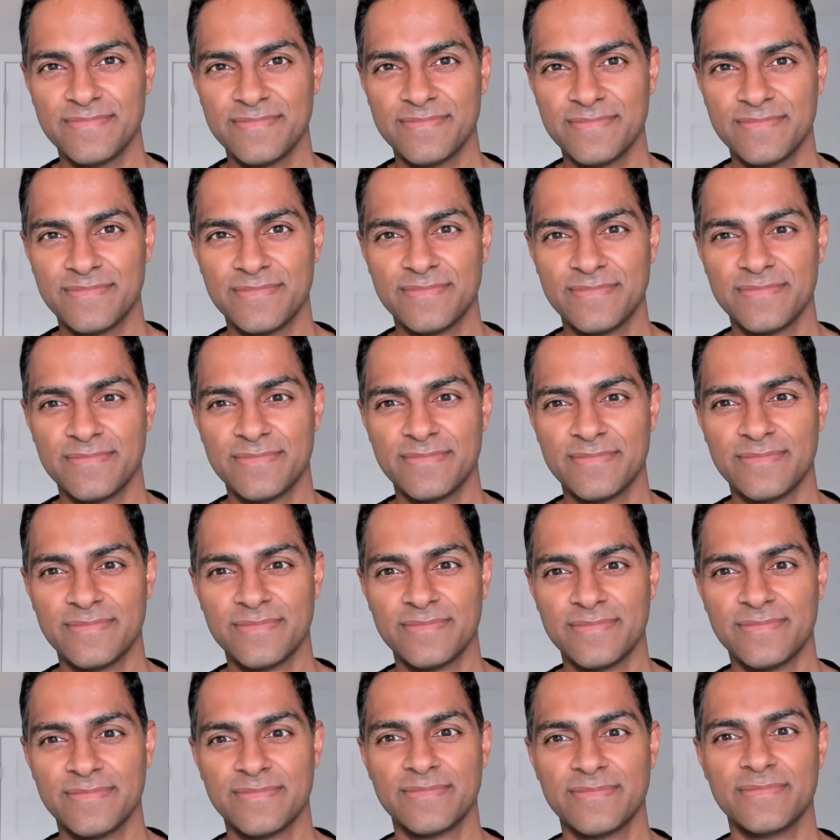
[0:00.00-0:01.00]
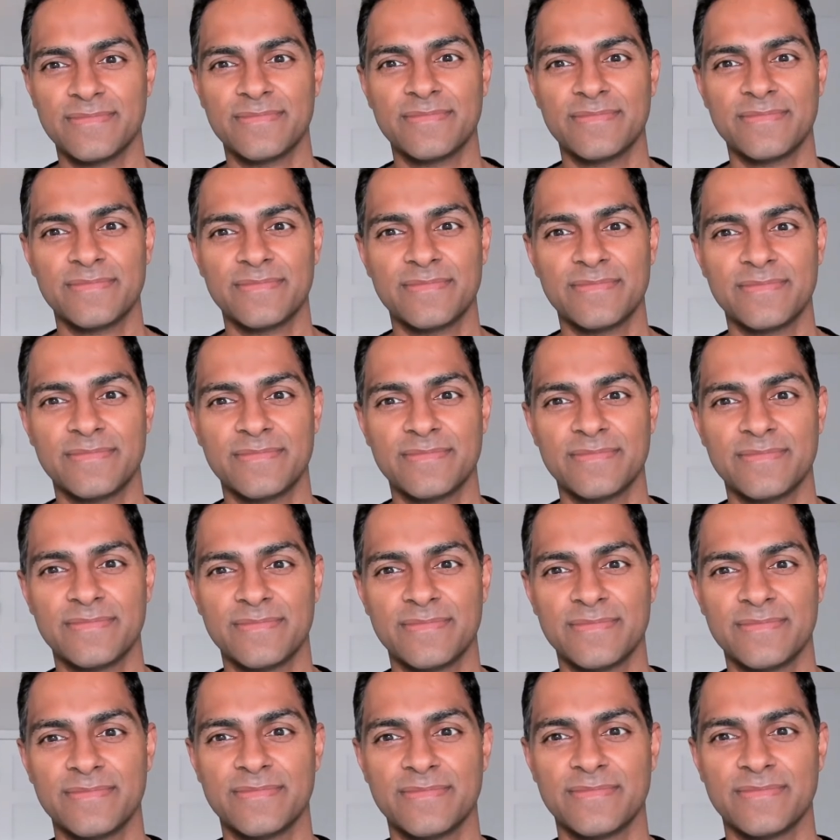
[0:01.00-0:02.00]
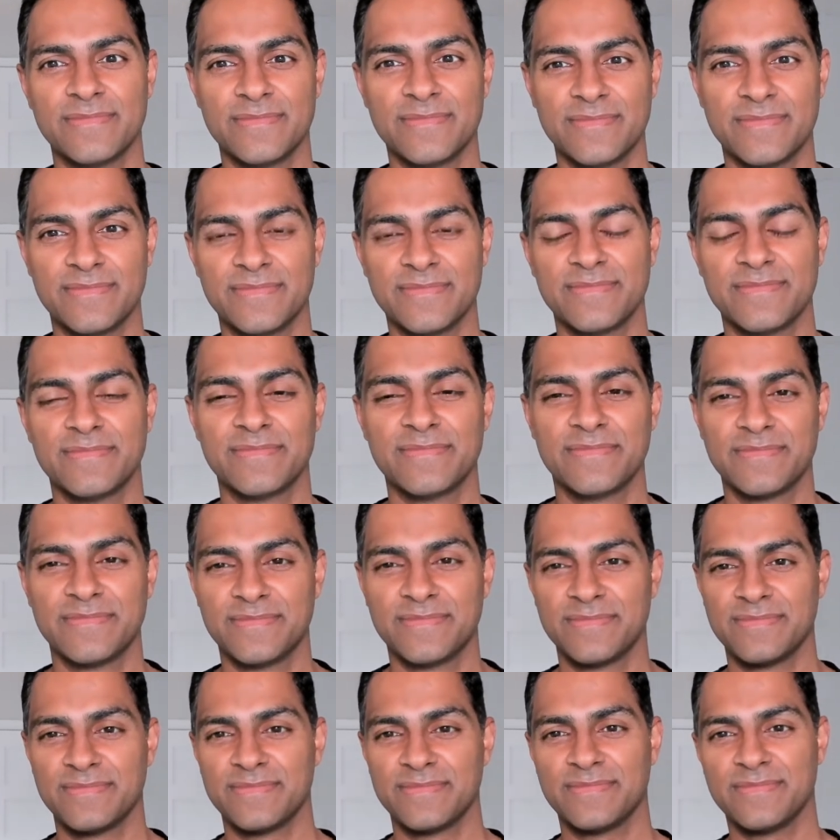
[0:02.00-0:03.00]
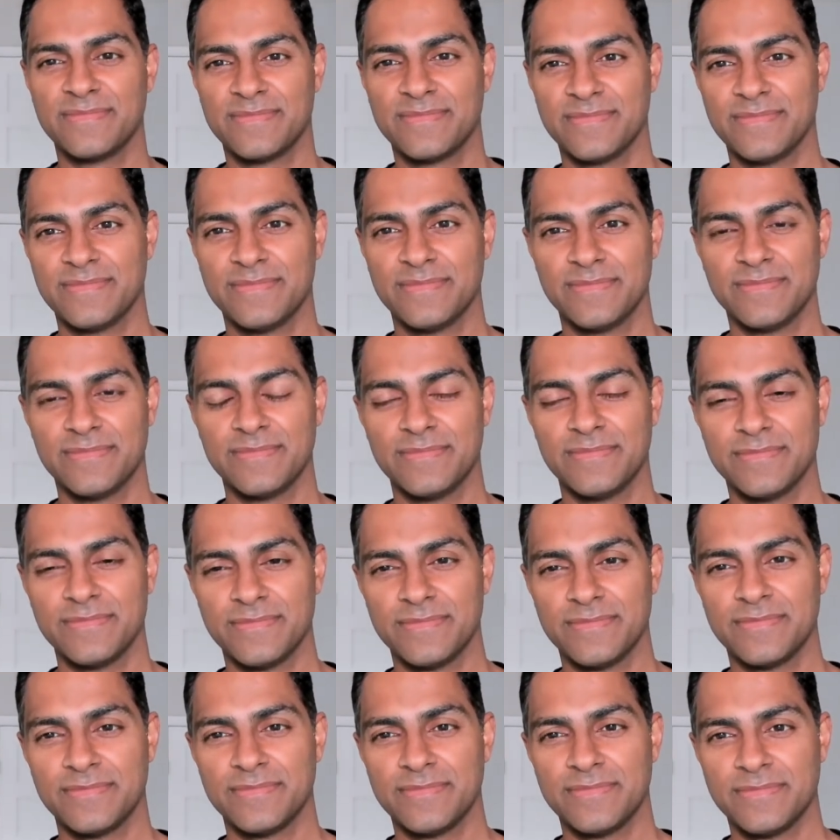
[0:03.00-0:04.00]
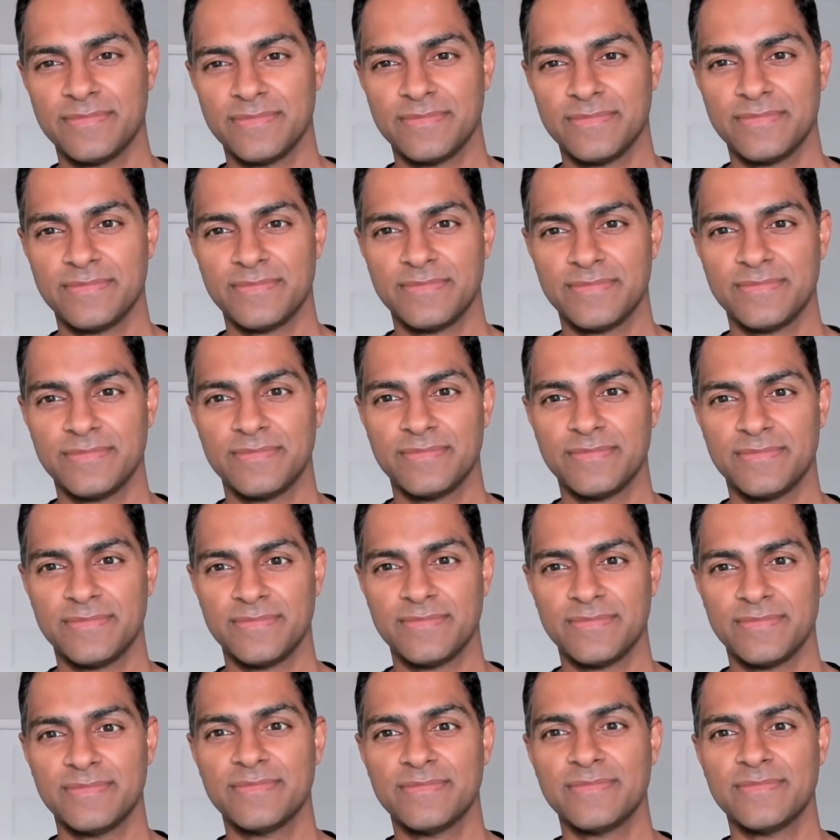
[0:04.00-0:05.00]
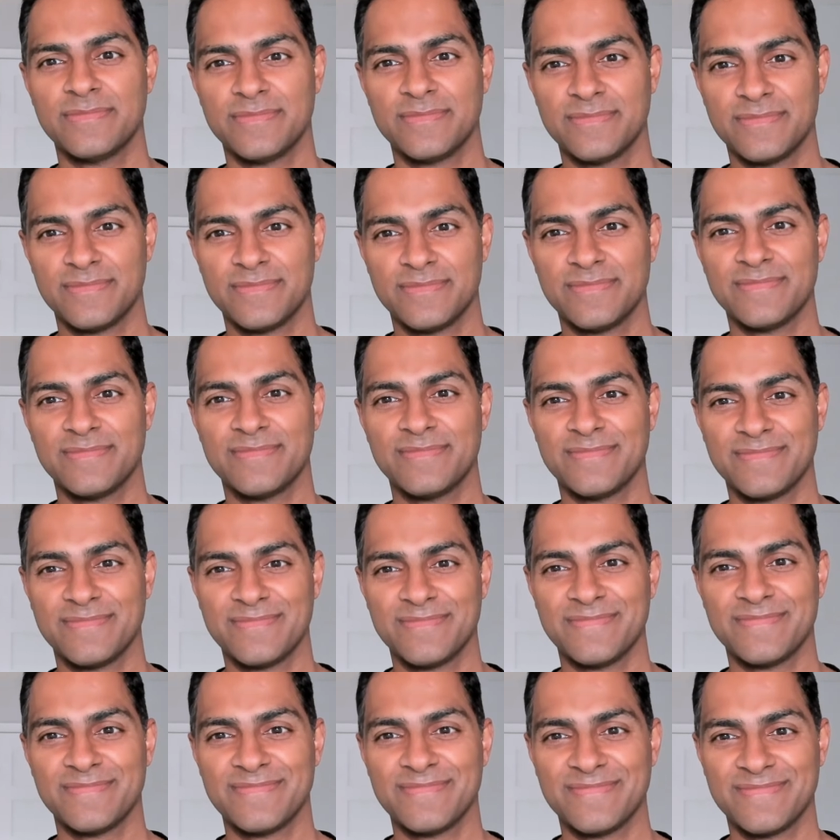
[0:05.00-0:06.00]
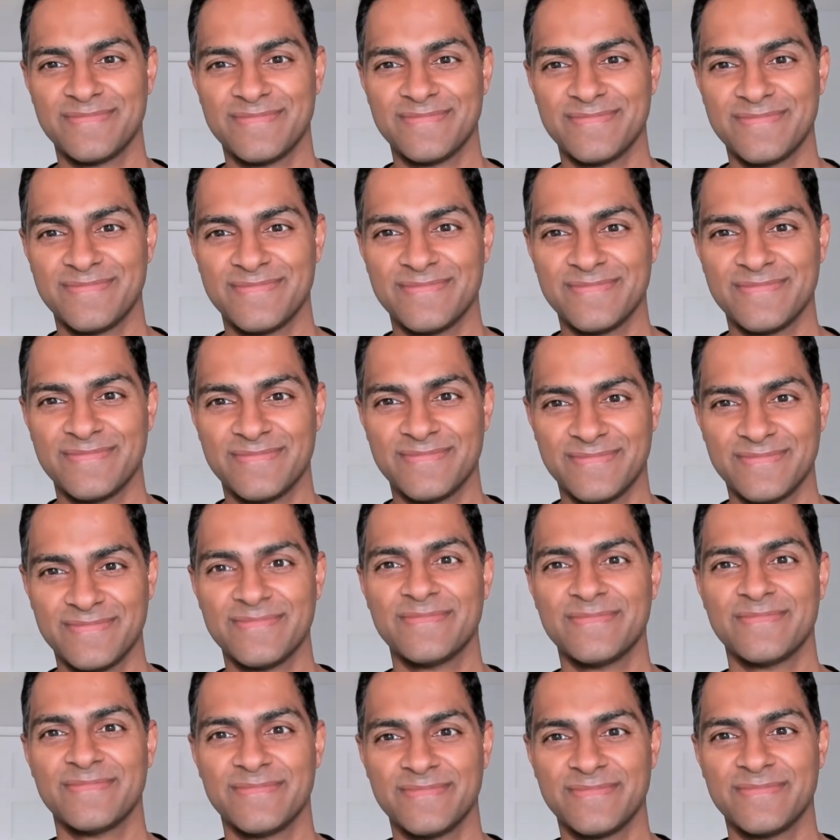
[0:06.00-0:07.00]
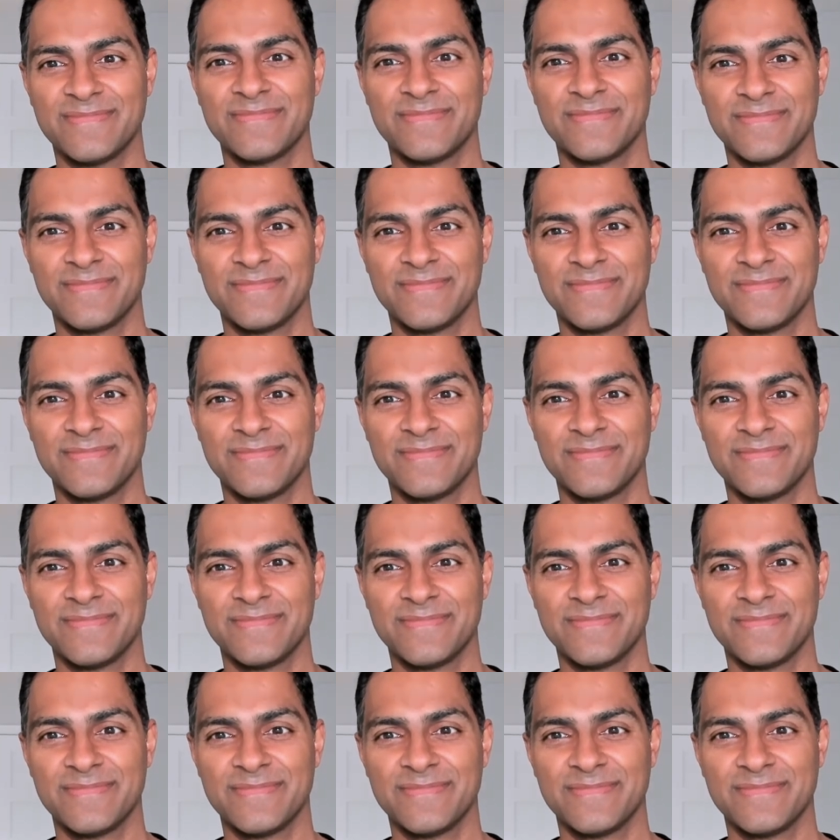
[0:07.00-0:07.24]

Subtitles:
This person isn't speaking.